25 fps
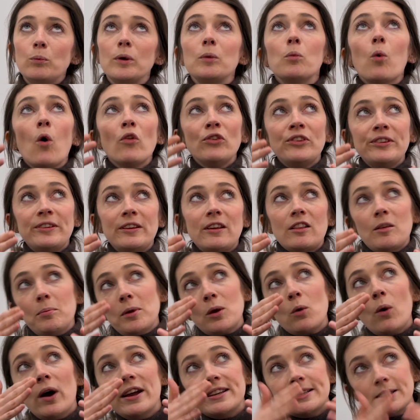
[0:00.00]
wanted it to be
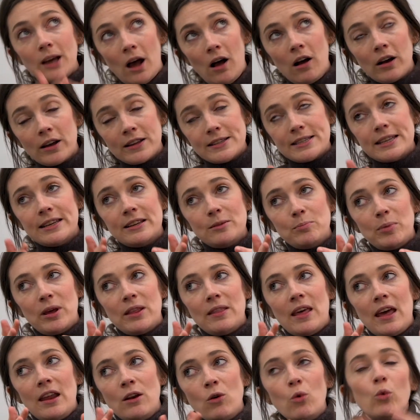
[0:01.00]
quite targeted, but
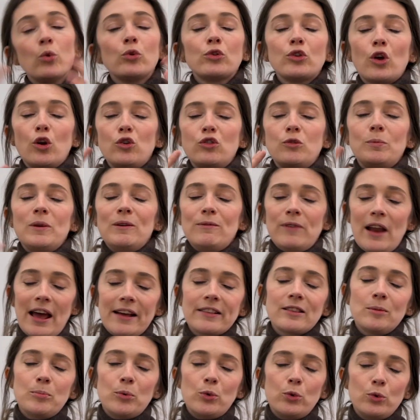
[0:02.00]
then also to be
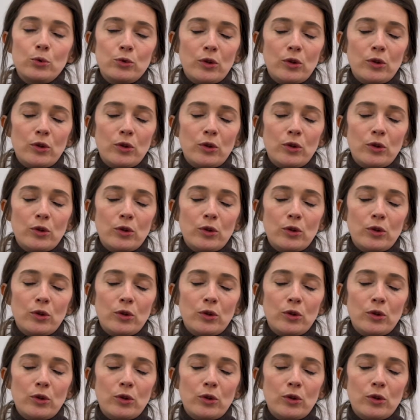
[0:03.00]
flexible,